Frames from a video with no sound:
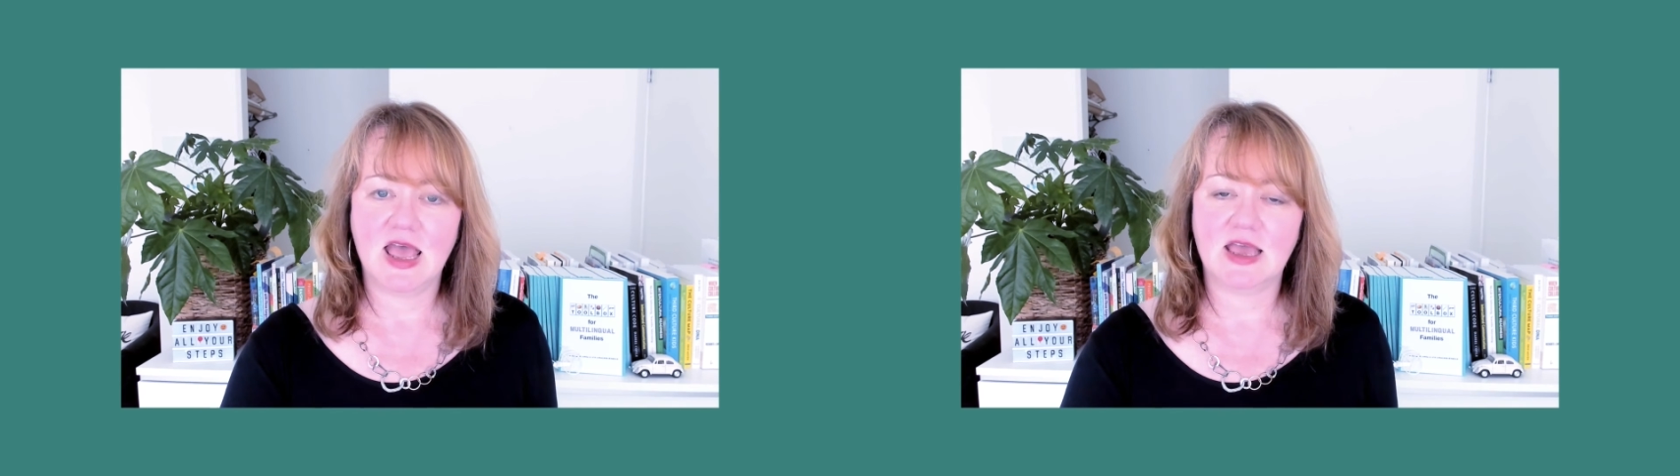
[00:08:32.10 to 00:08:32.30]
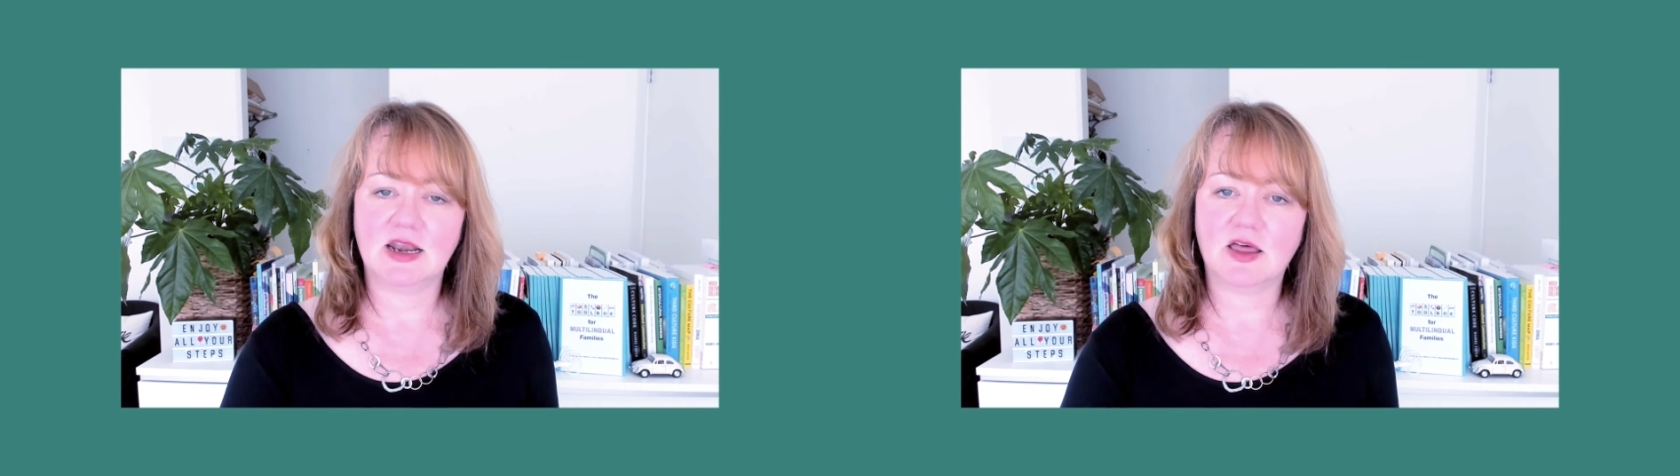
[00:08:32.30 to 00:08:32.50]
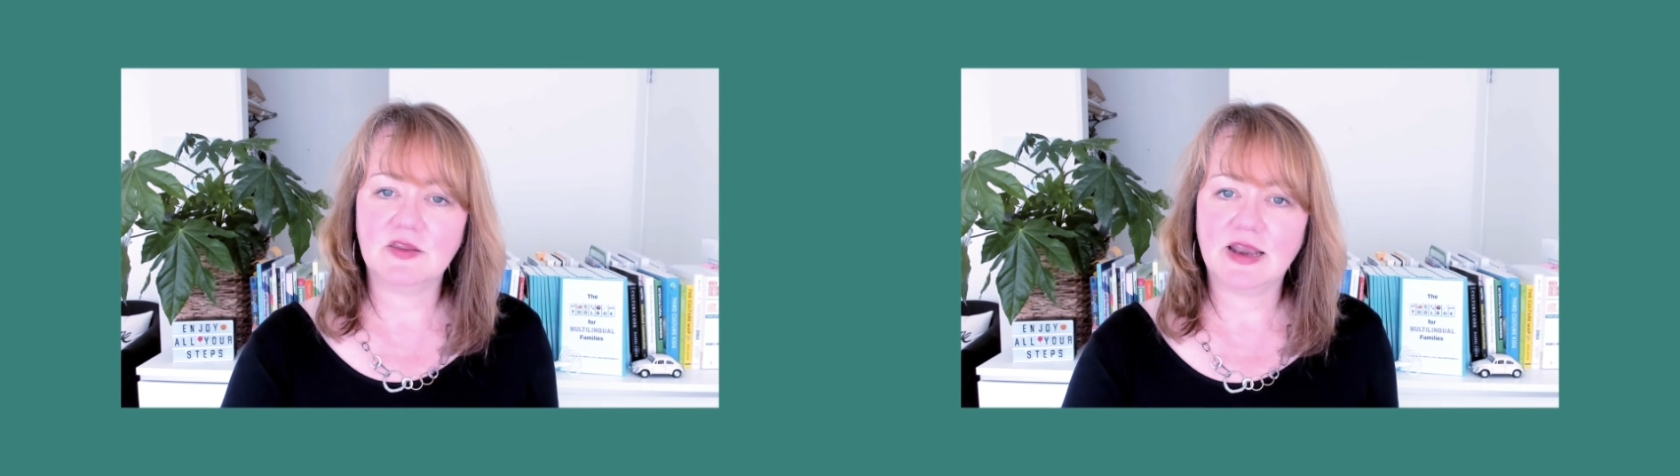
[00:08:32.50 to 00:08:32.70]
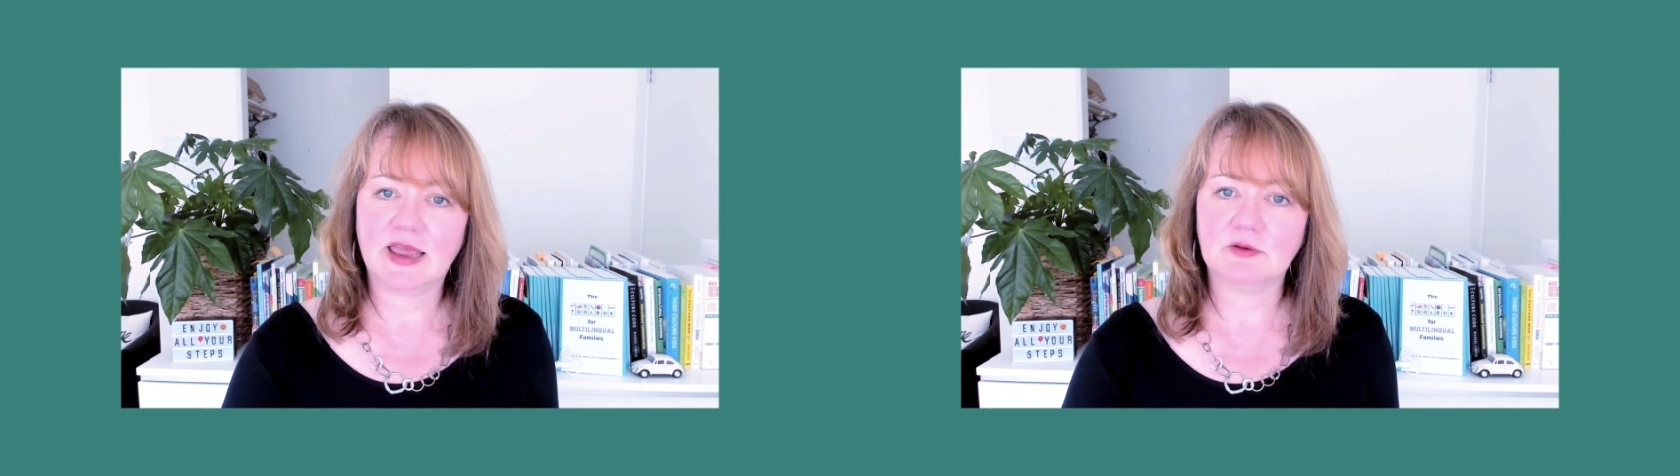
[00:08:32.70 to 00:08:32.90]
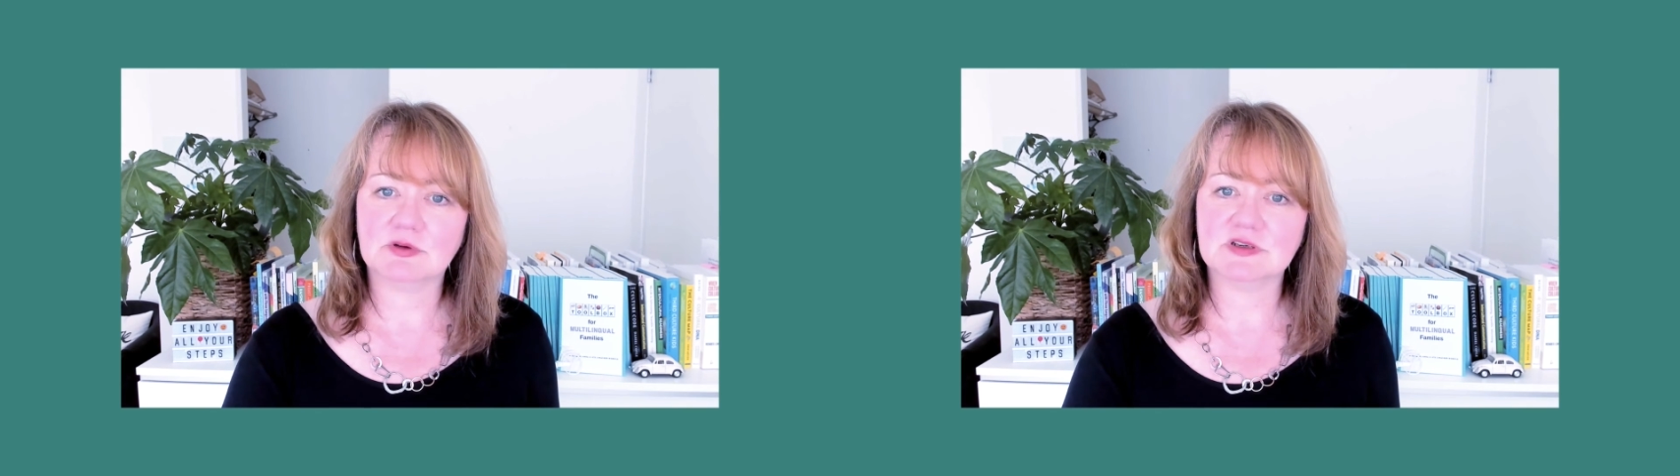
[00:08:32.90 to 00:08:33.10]
and other
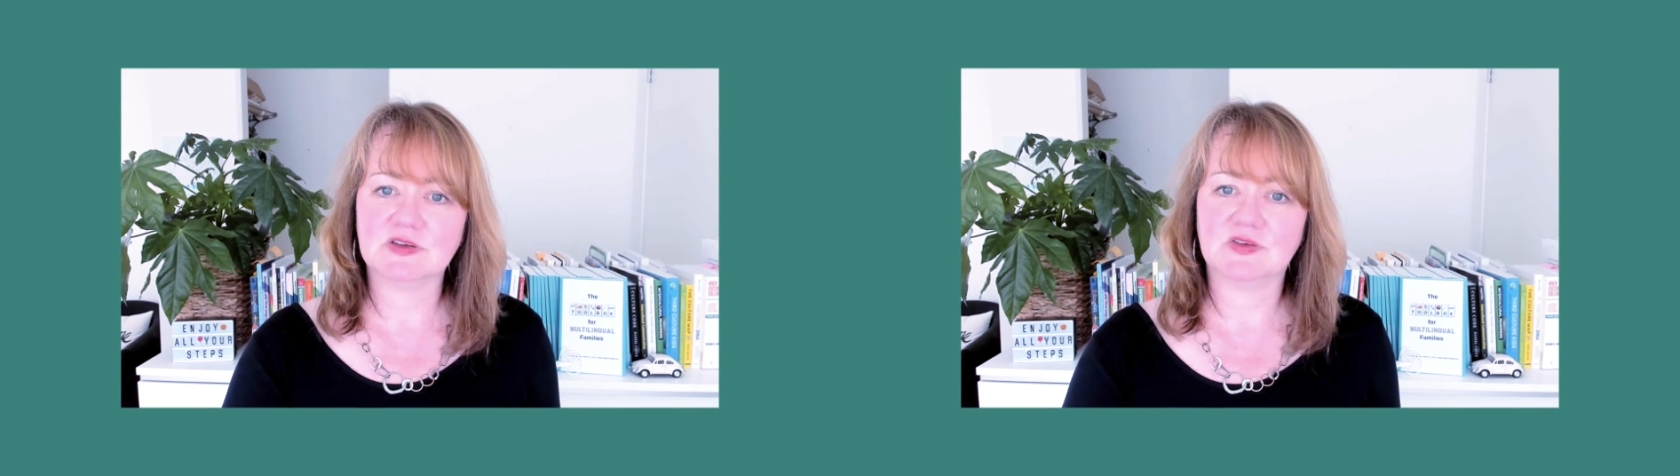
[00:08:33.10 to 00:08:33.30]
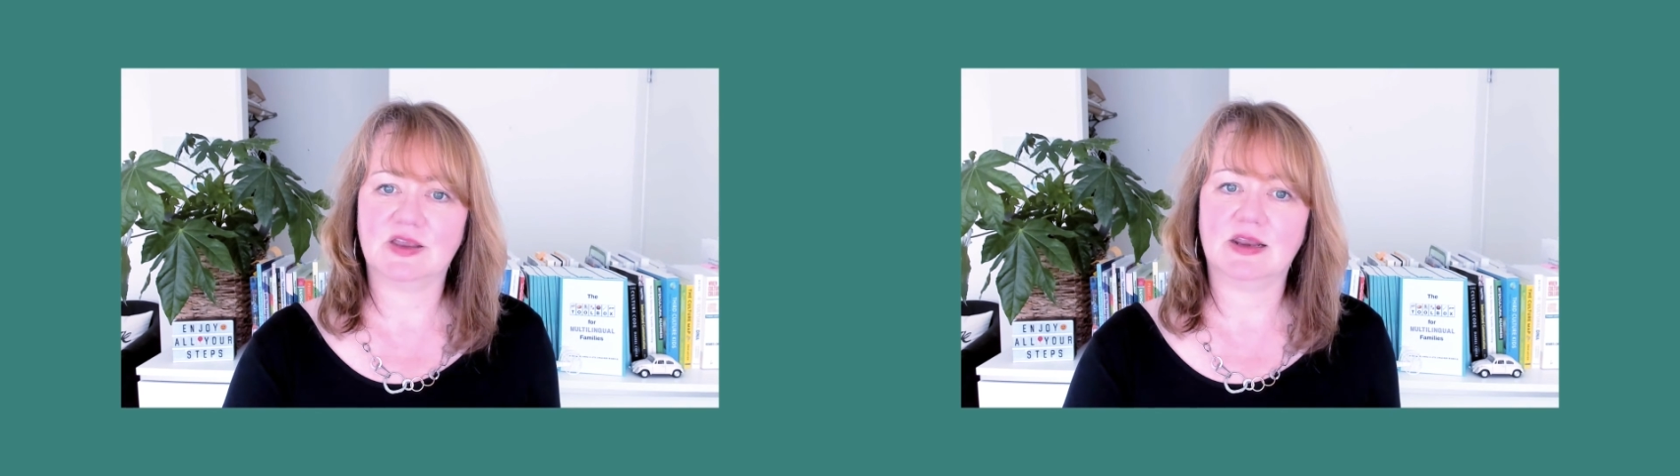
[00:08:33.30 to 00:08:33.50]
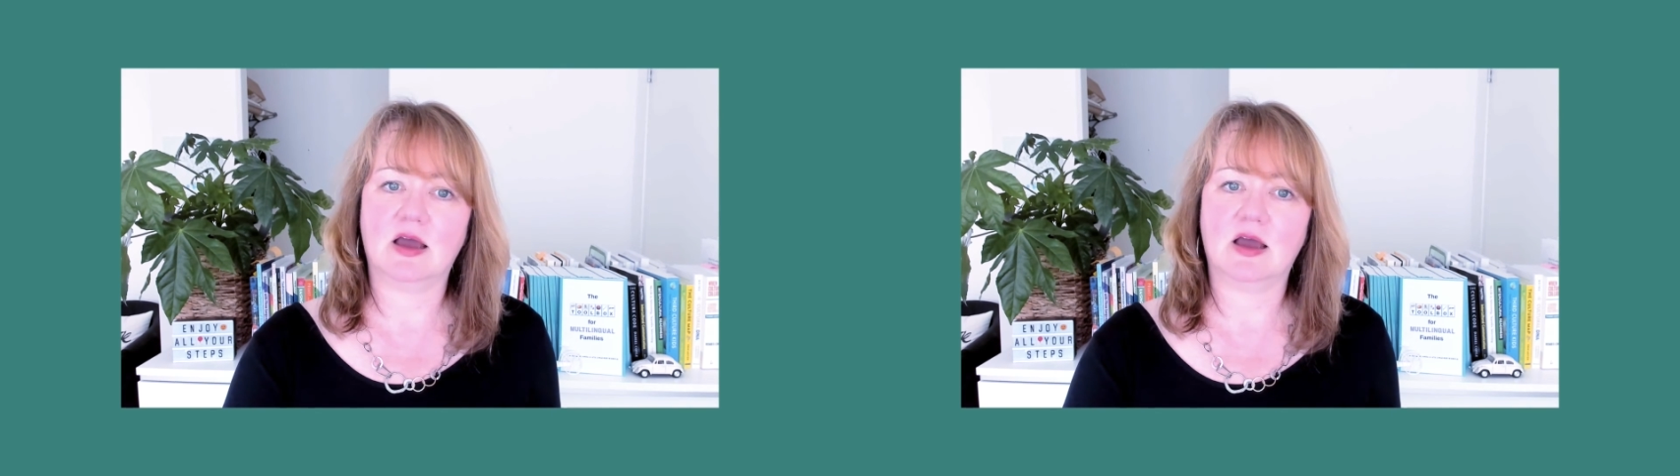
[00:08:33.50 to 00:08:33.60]
languages that